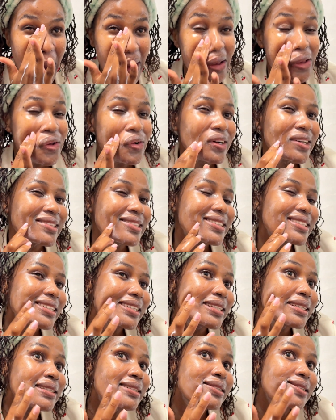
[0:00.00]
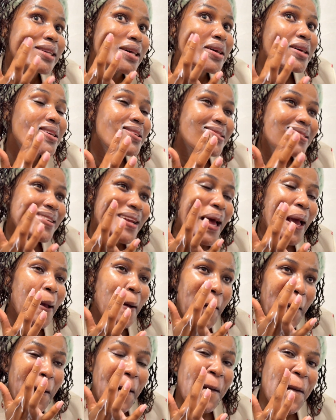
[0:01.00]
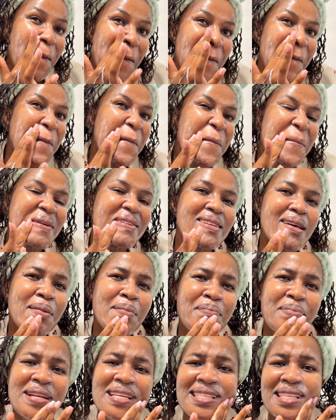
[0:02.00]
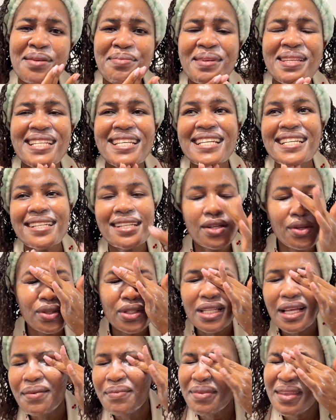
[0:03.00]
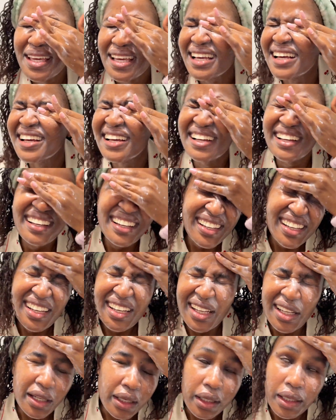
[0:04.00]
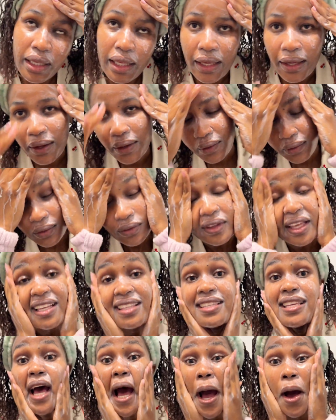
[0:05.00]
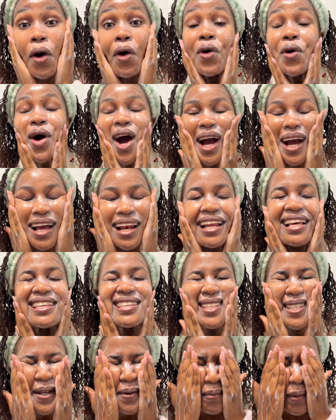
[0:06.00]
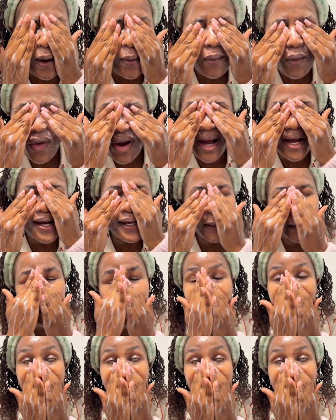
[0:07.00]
You can see it. It's like some precipitate or something. Yeah, that's how a cleansing balm works.